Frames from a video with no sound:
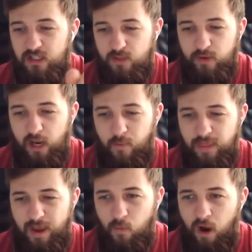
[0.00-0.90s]
So we go
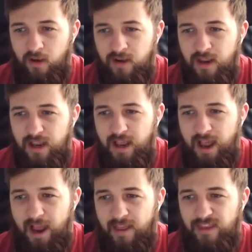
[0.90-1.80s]
with that one.
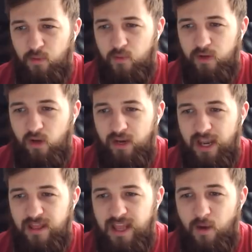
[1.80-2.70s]
And then what have we got
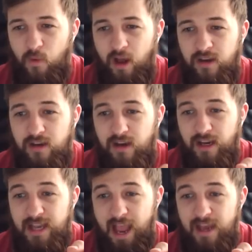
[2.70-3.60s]
here? That one,
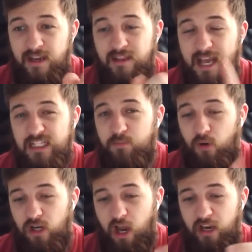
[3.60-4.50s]
again, that
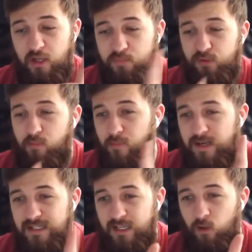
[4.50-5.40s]
spoiler I could
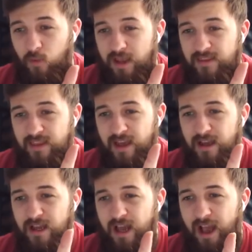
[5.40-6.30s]
probably deal with.
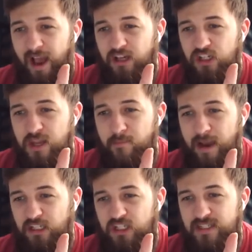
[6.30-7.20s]
Actually, it
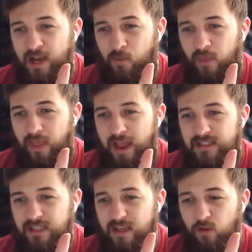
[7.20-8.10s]
matches that one there,
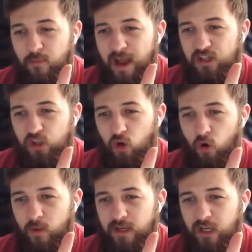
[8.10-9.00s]
so they all match.
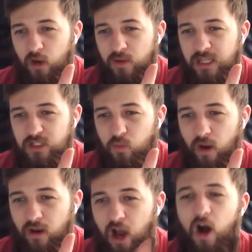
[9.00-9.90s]
Or we can go with this
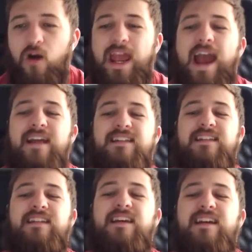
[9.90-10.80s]
one. Oh,
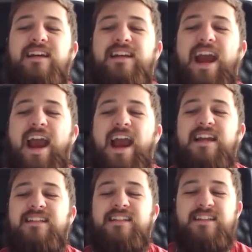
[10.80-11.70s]
yes.
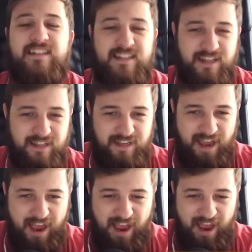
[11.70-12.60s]
Yes.
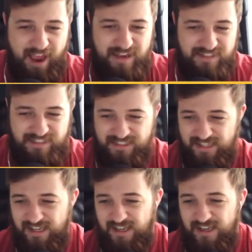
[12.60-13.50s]
Yes.
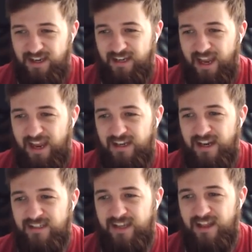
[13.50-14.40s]
Okay,
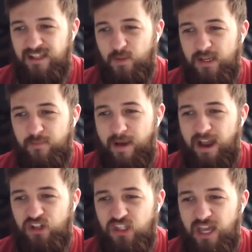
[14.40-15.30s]
let's get this one to
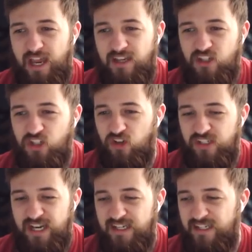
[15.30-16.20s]
match then.
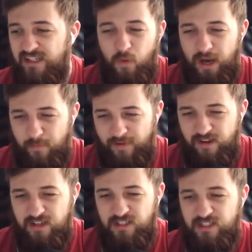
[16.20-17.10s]
Sod it. Wing
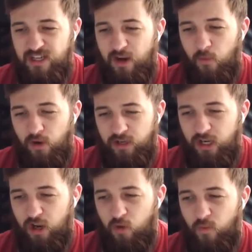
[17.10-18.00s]
mirrors, I want to
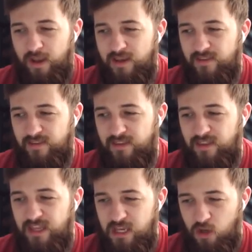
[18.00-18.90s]
go with
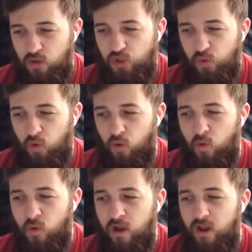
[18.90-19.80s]
the
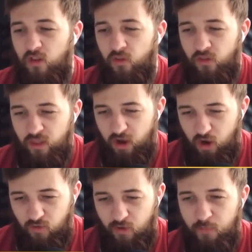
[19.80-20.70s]
usual, the
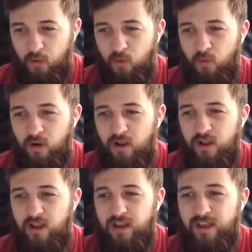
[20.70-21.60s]
horrible,
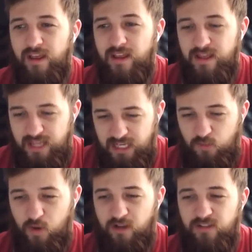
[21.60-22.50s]

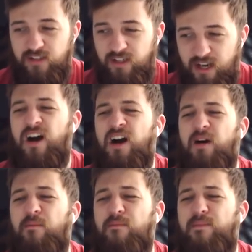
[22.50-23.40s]
these ones.
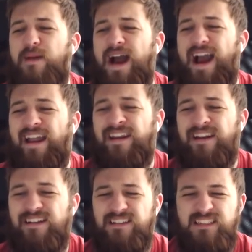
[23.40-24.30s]
Oh,
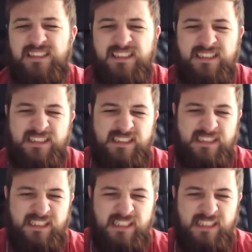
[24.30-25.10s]
man. Oh.